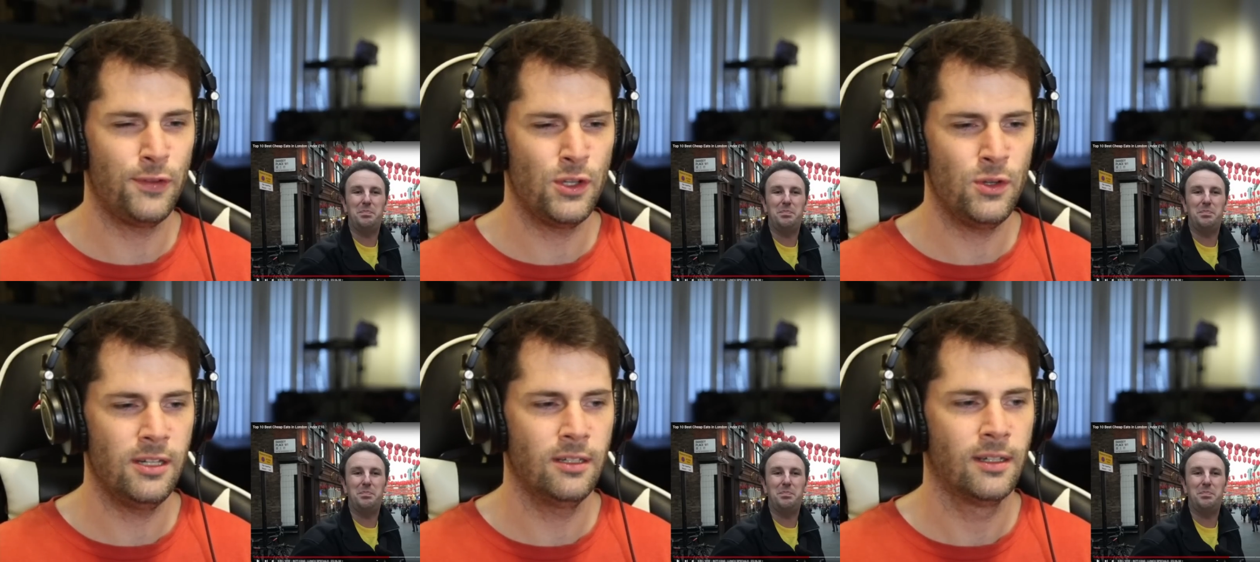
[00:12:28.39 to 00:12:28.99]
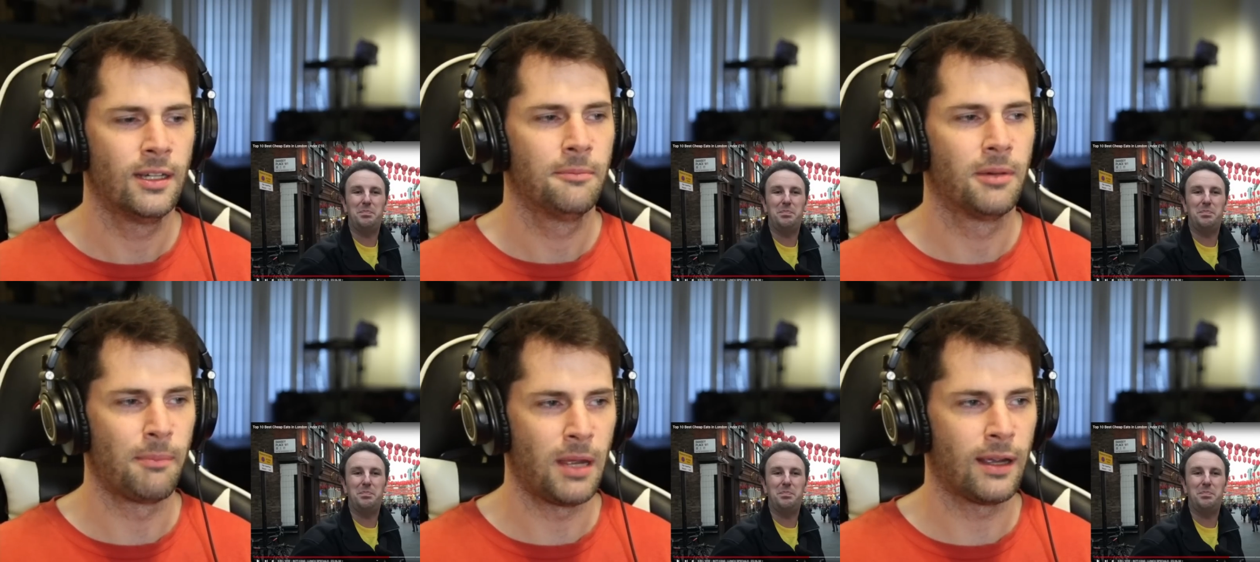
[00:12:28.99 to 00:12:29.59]
Speaker 1: food,
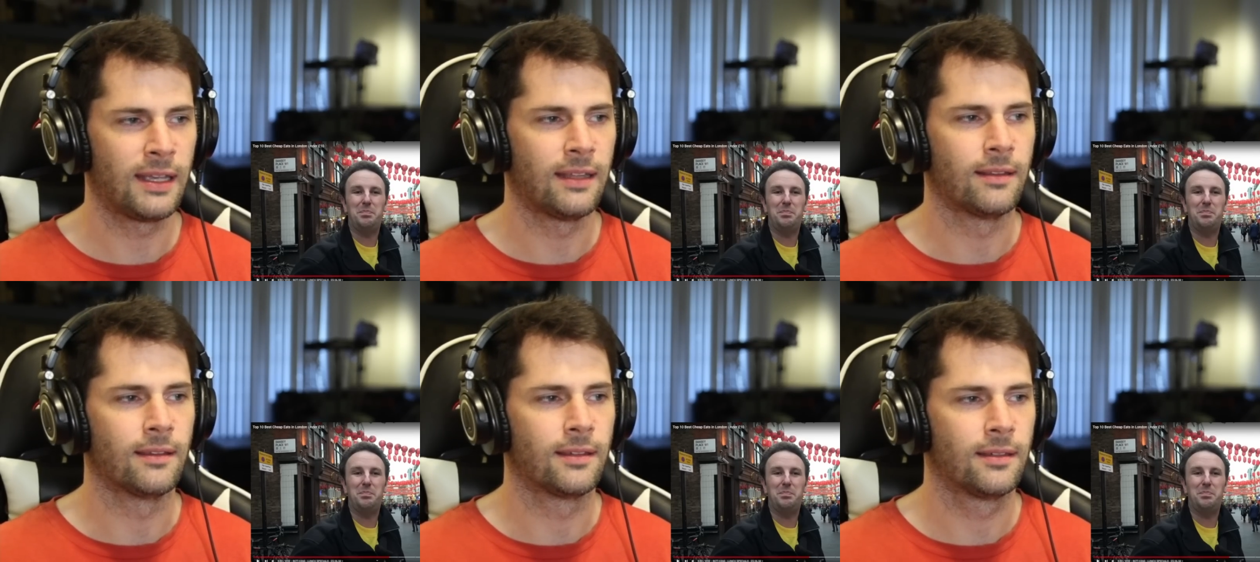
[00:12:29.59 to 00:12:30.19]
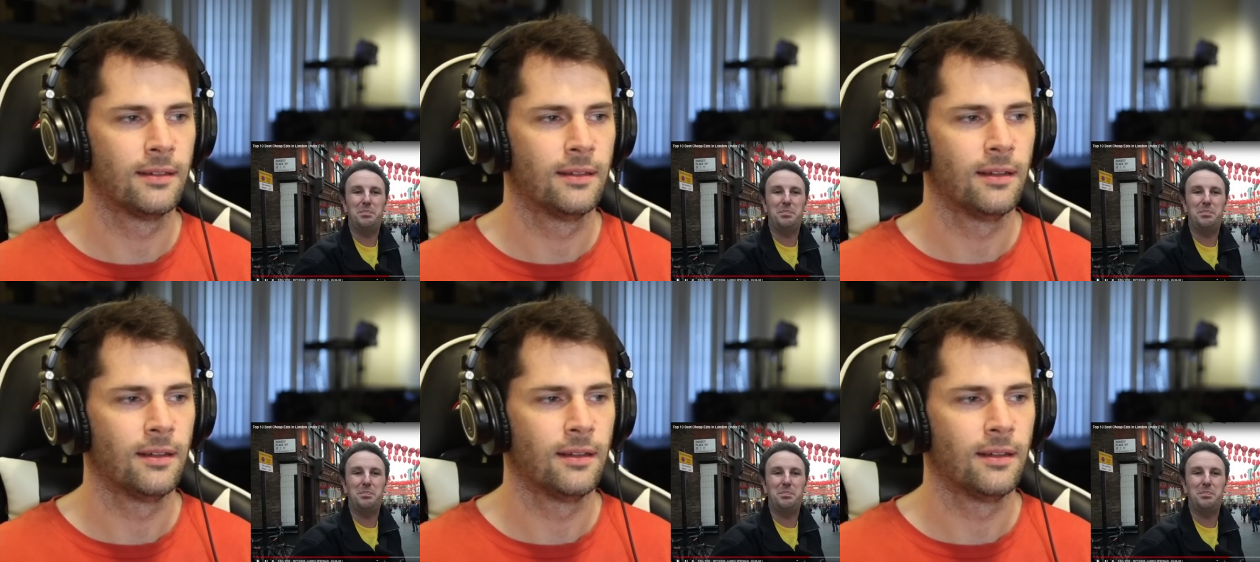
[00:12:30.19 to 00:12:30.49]
but Americans